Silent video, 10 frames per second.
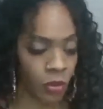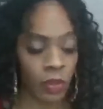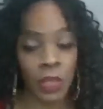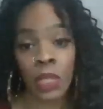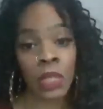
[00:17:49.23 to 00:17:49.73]

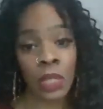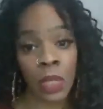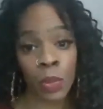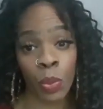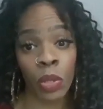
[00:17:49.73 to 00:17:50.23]

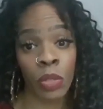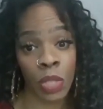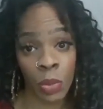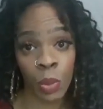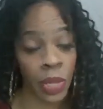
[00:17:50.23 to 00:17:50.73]
this world
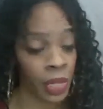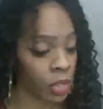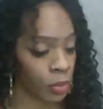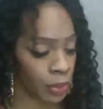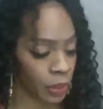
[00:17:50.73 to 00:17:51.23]
is
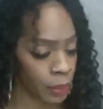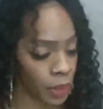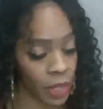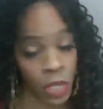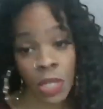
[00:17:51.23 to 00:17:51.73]
weird,
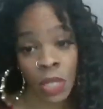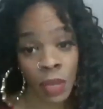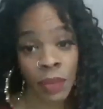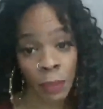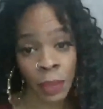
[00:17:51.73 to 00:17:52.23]
but there's
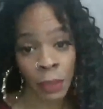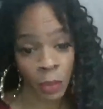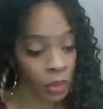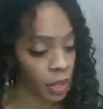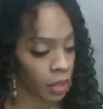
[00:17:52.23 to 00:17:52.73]
loving
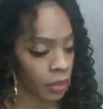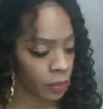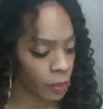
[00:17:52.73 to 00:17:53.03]
people here.